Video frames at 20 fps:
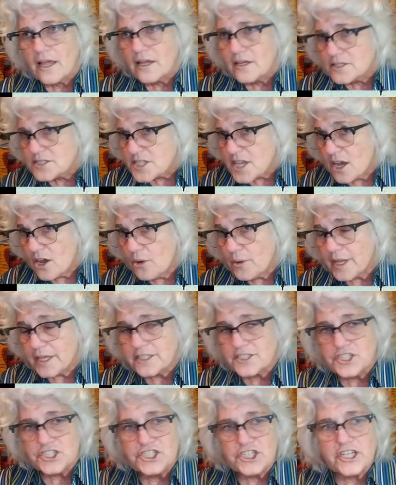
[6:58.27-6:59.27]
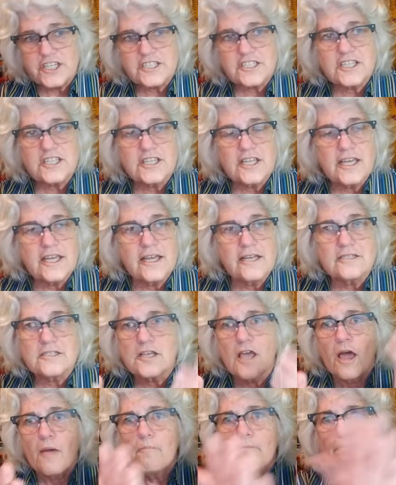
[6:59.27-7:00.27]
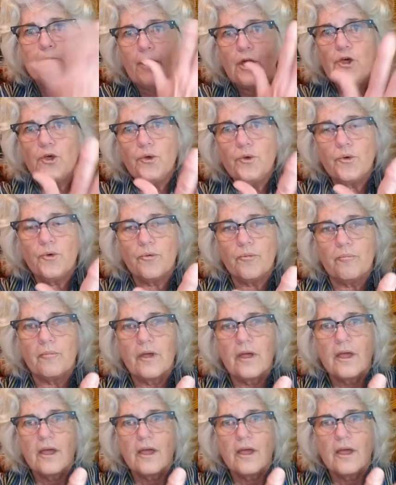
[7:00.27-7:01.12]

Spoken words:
So it's just this boom.